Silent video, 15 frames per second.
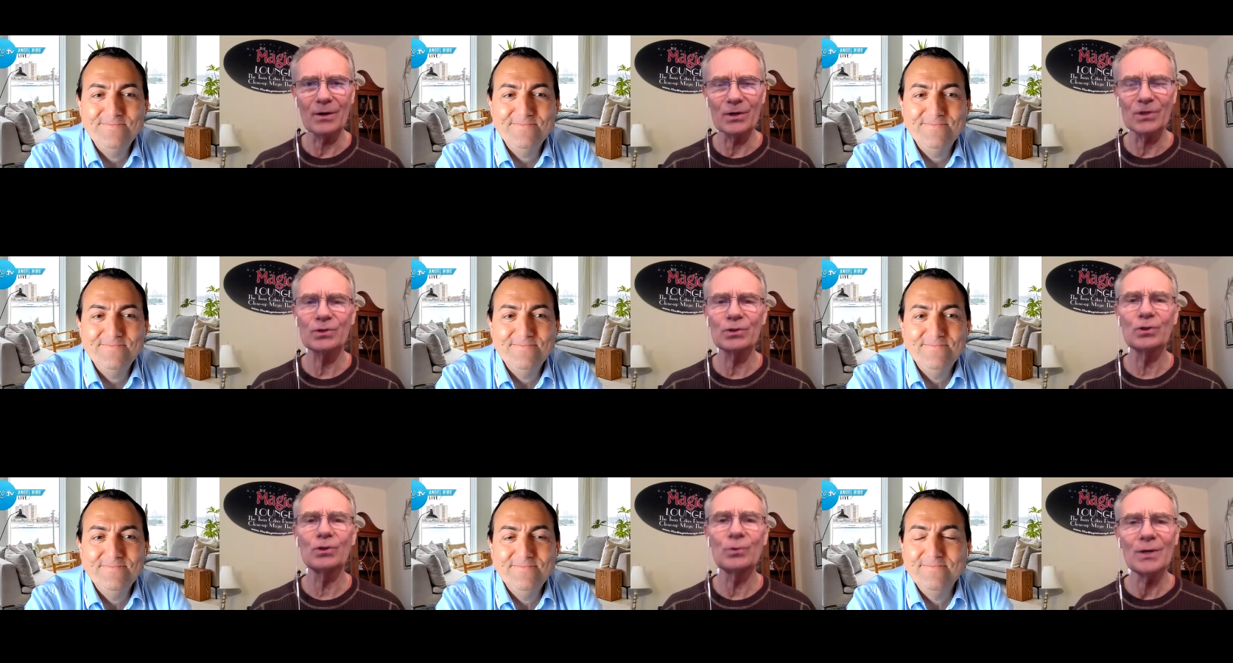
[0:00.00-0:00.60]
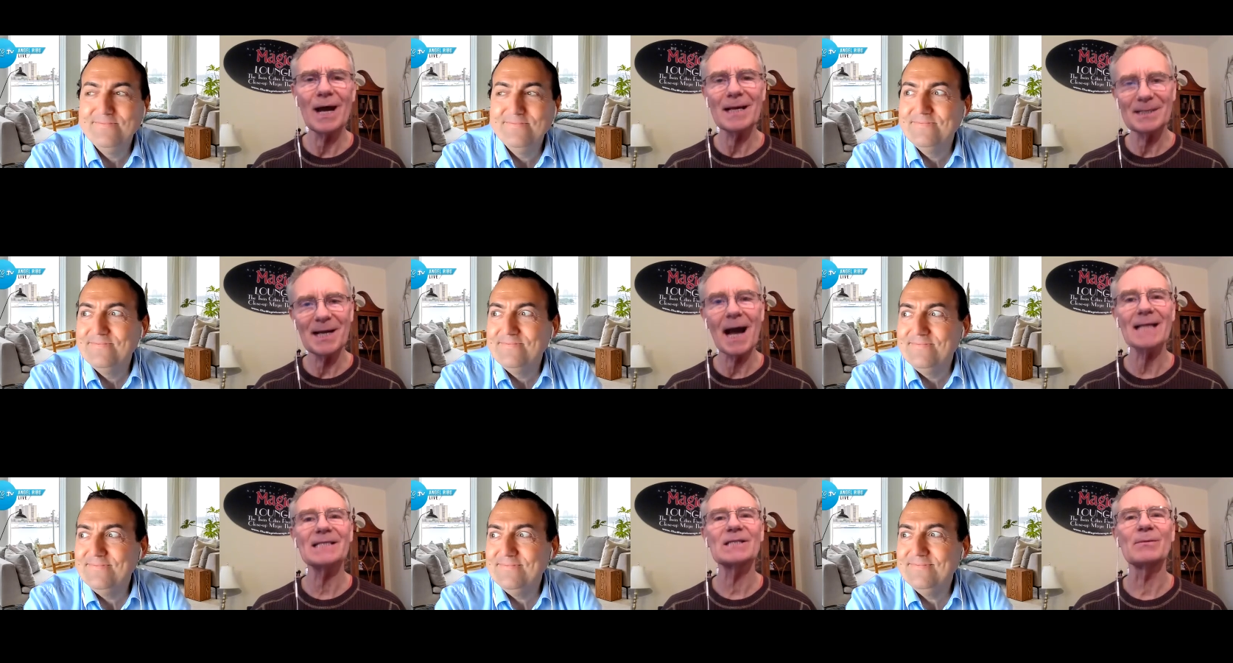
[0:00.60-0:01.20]
Speaker 1: understood you guys
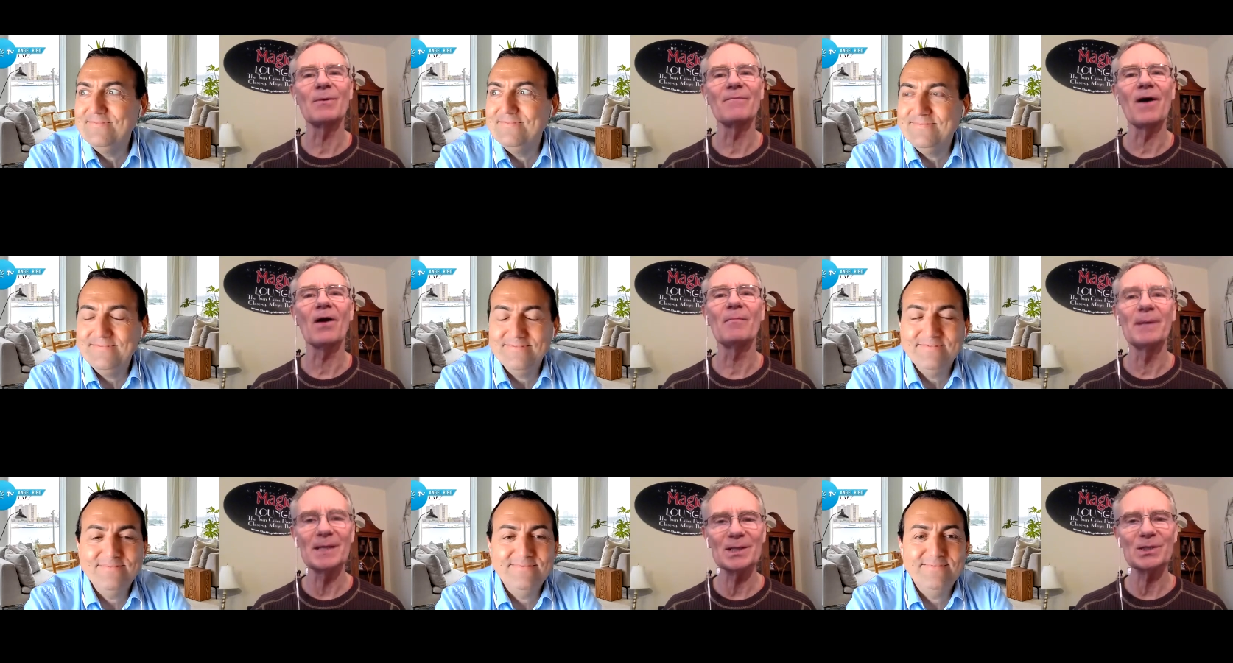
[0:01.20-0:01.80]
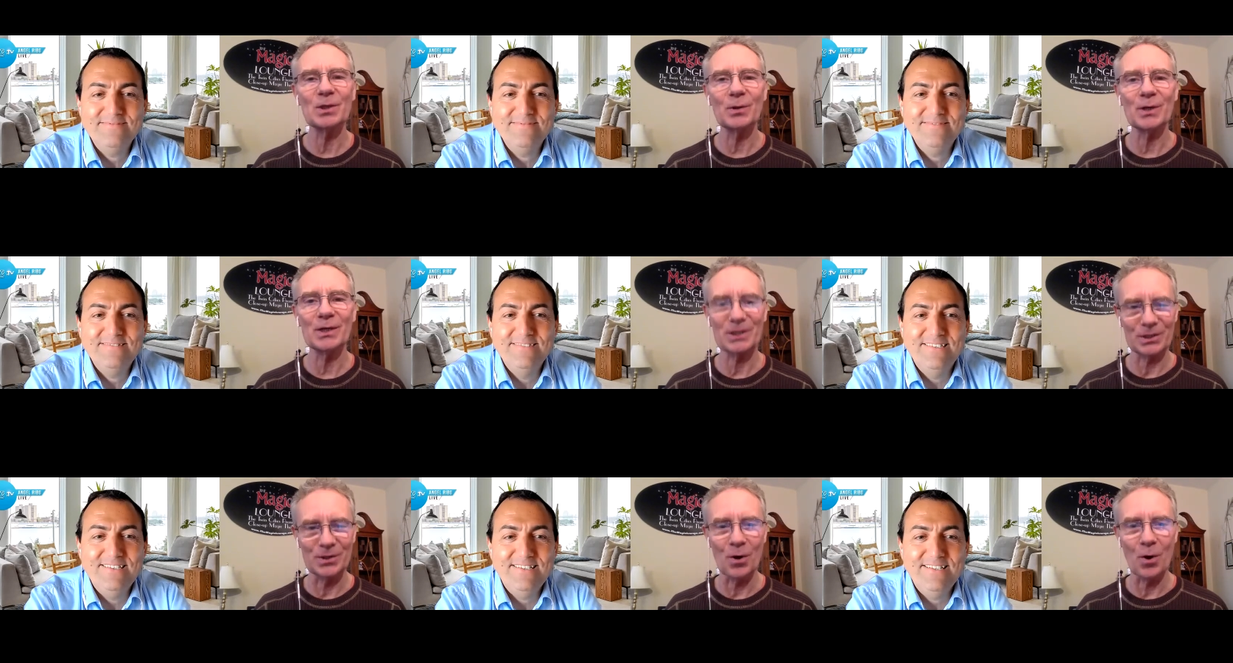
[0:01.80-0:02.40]
got some of our
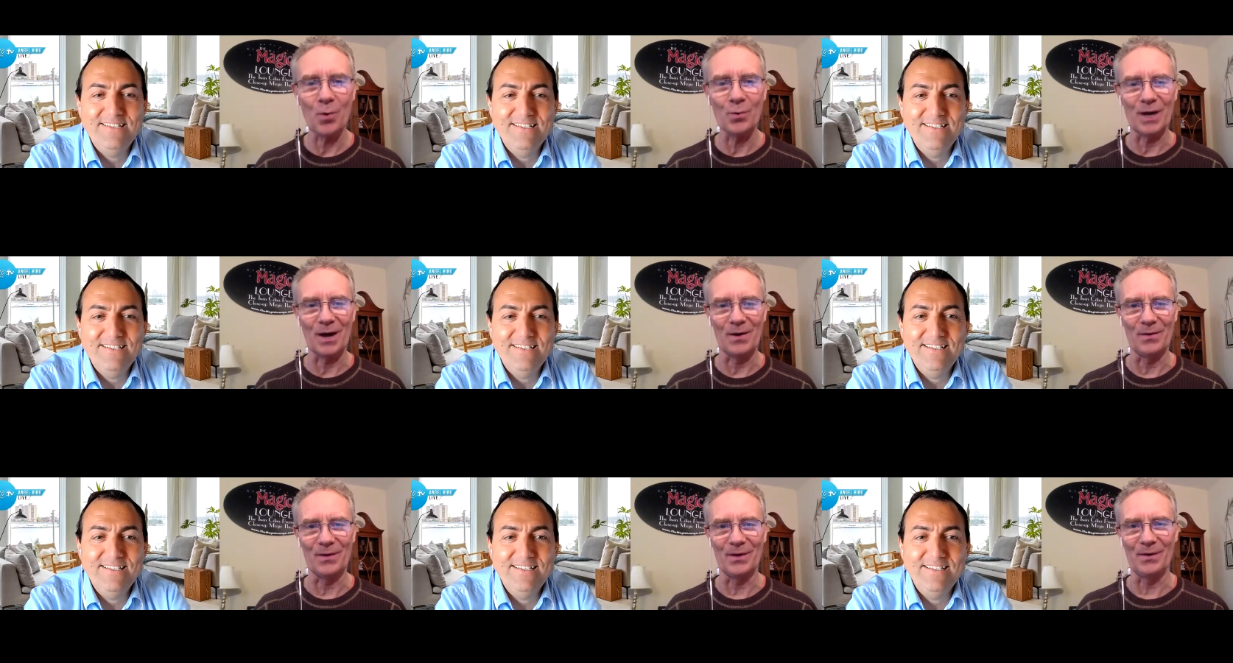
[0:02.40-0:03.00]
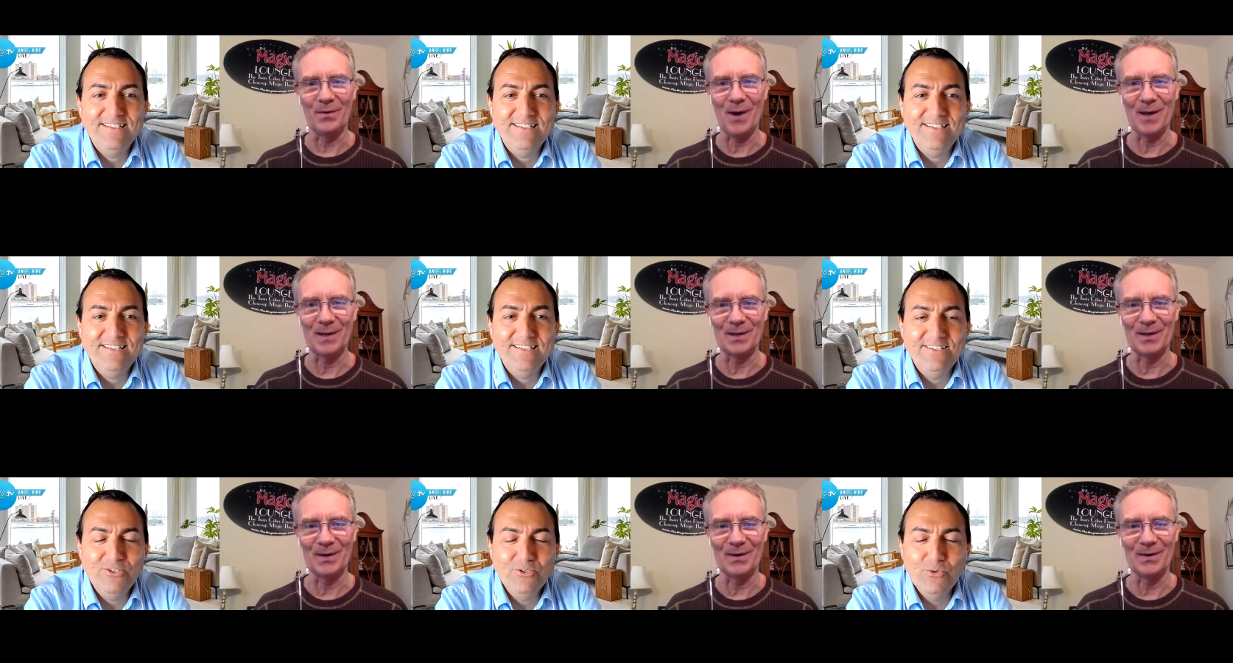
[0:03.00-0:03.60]
Minnesota snow down there a while
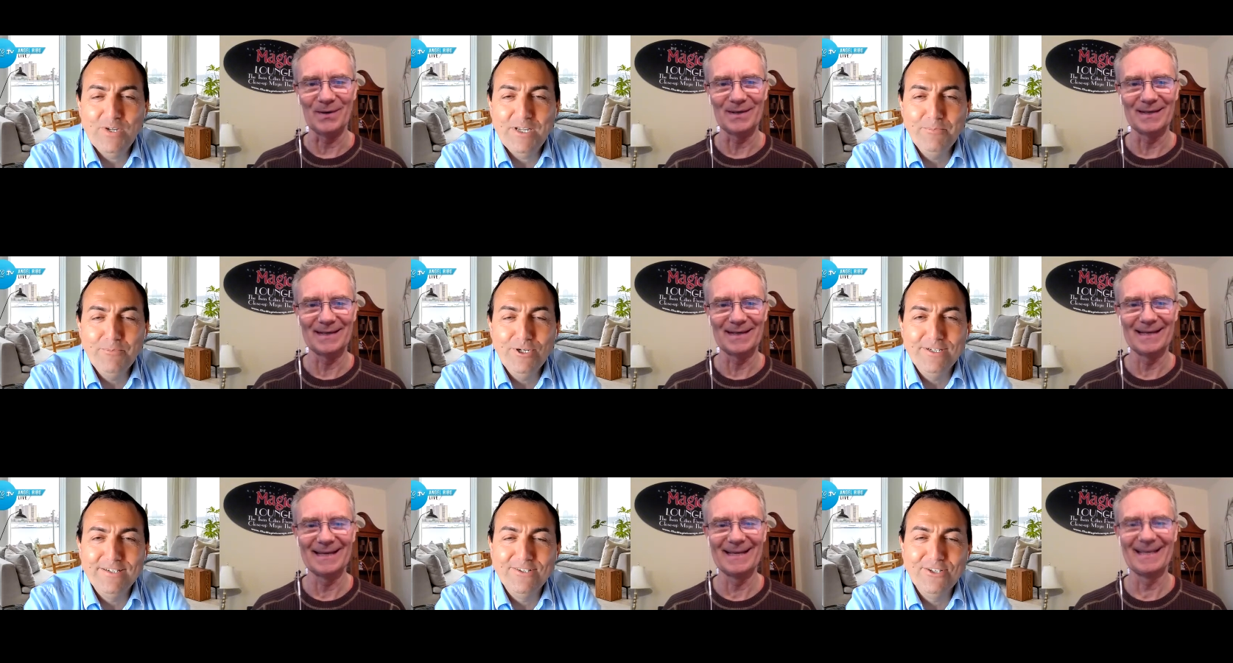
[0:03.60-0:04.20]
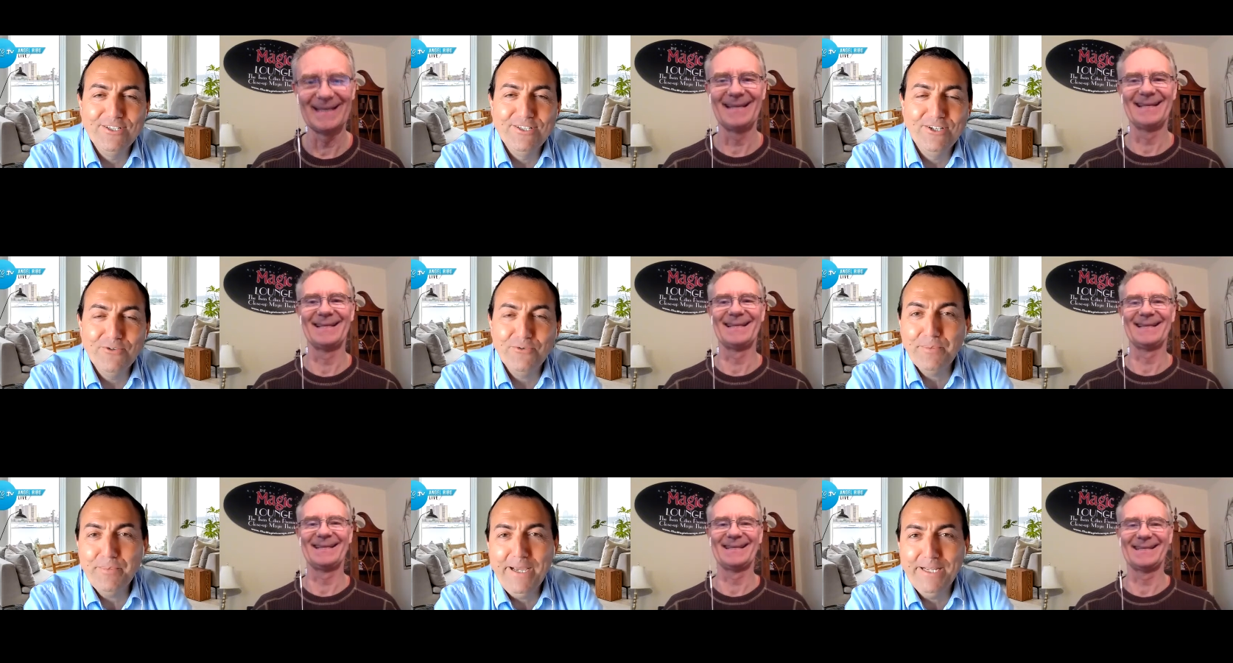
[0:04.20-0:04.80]
Speaker 2: ago. Oh, come on, don't don't
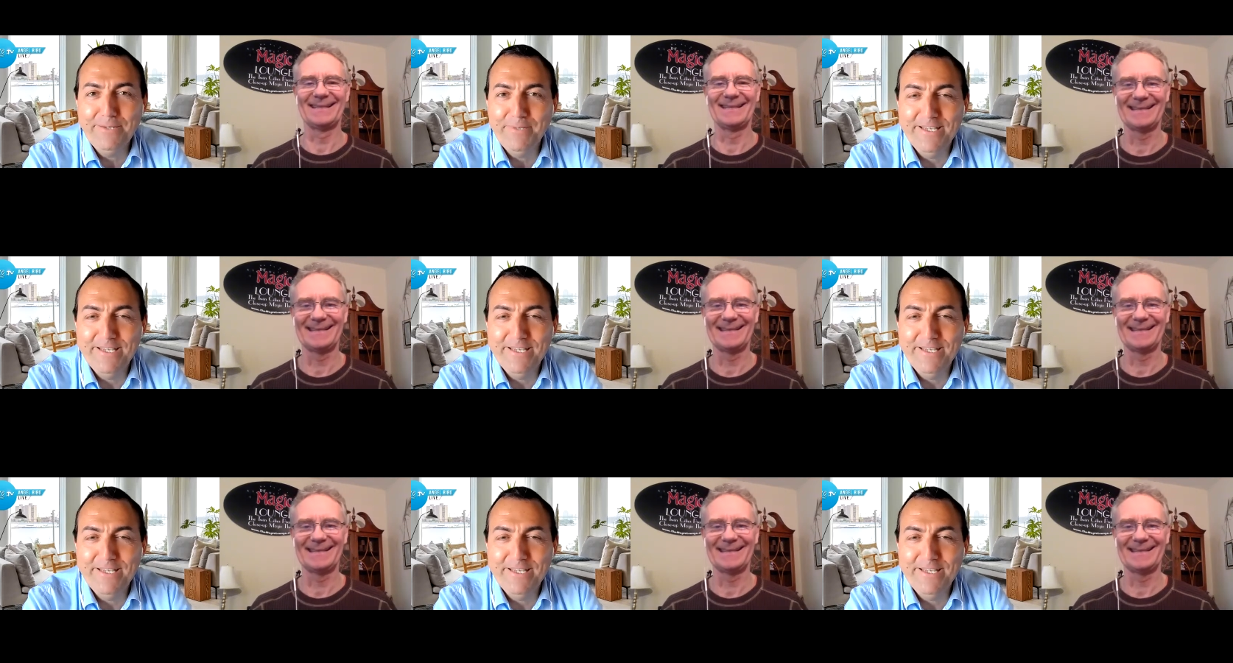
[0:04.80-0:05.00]
remind me.